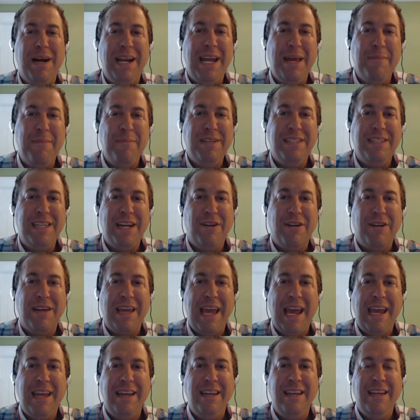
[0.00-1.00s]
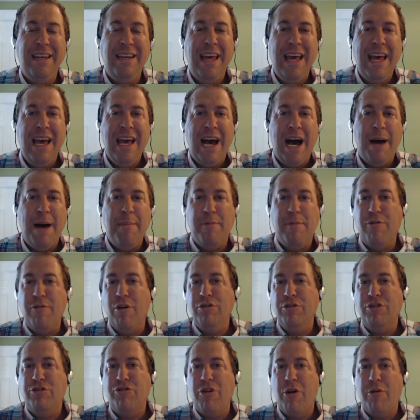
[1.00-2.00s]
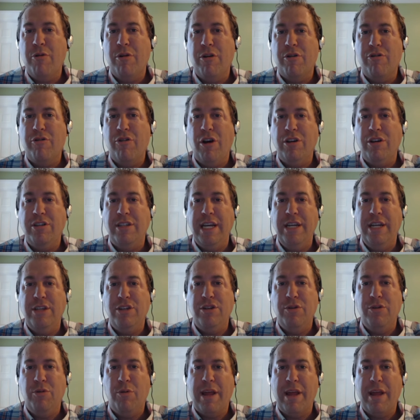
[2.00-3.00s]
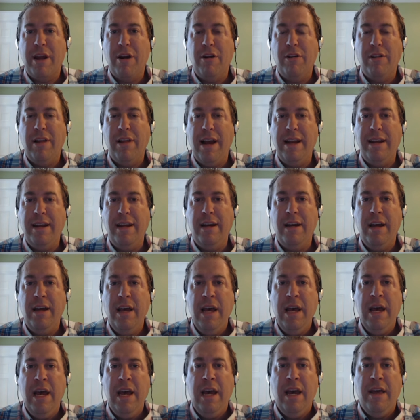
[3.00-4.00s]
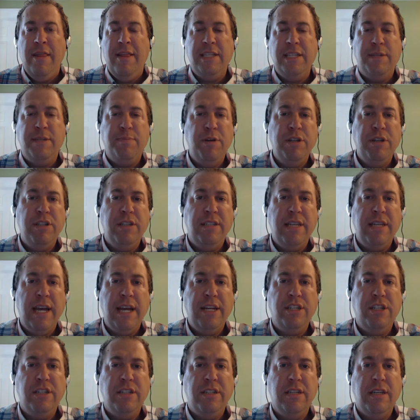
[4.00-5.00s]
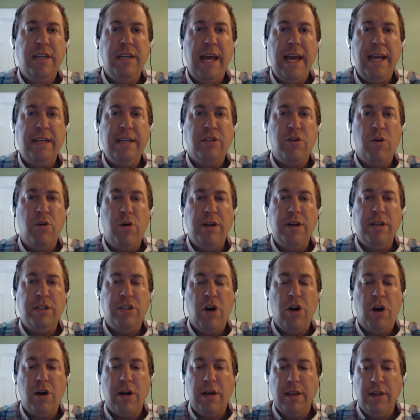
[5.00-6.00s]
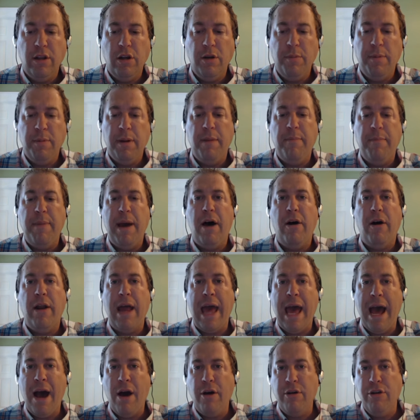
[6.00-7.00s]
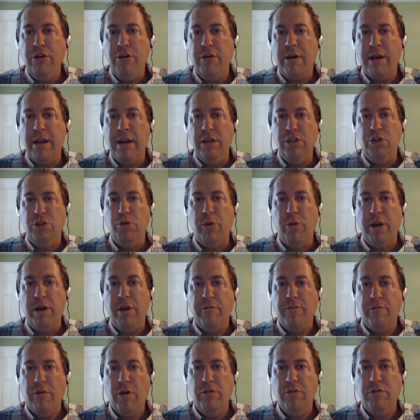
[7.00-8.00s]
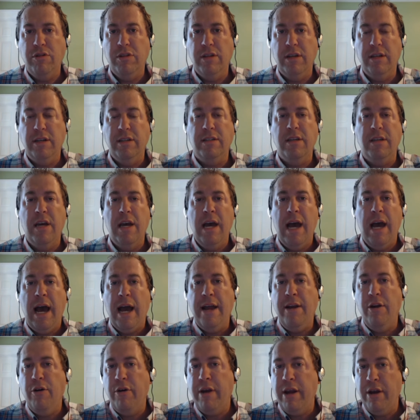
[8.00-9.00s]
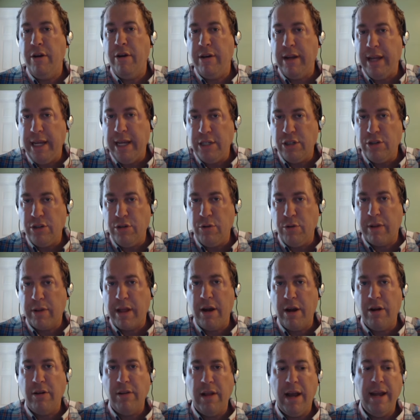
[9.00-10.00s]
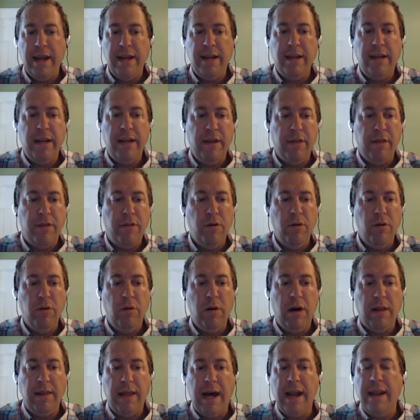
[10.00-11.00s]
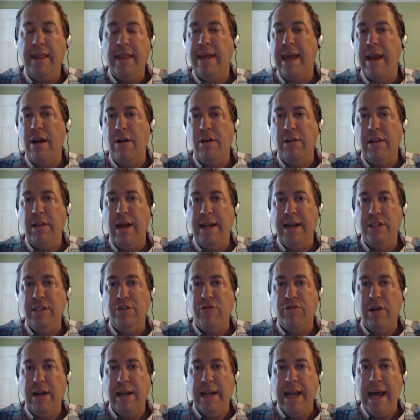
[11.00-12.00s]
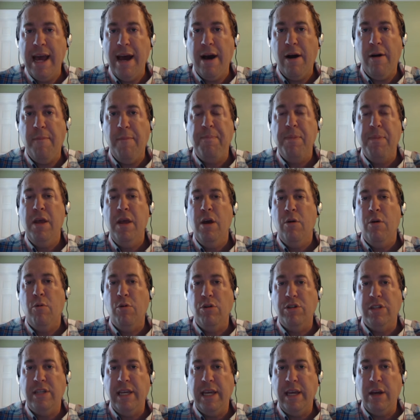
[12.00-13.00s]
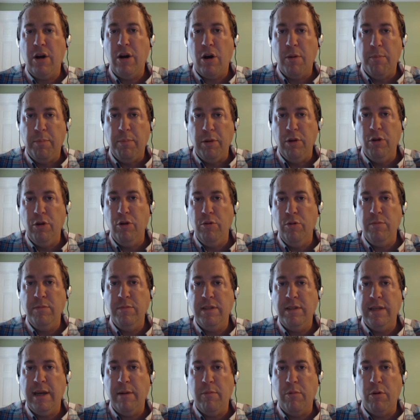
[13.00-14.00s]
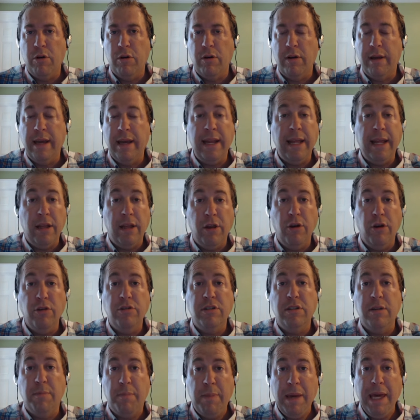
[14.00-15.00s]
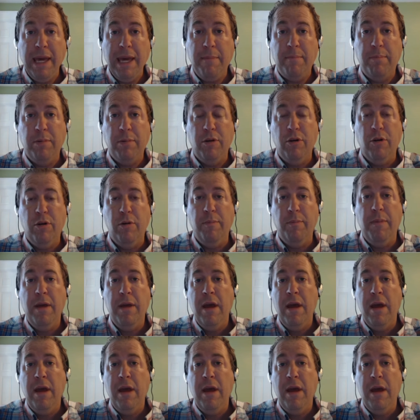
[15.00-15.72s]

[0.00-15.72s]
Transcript: name is Eric Hayden. I'm a rose grower across Eastern North Carolina. This presentation today is going to talk a little bit about how you can enjoy your roses. I know here in Eastern North Carolina and through a lot of the Carolinas right now, we're seeing our blooms and we're getting close to peak bloom.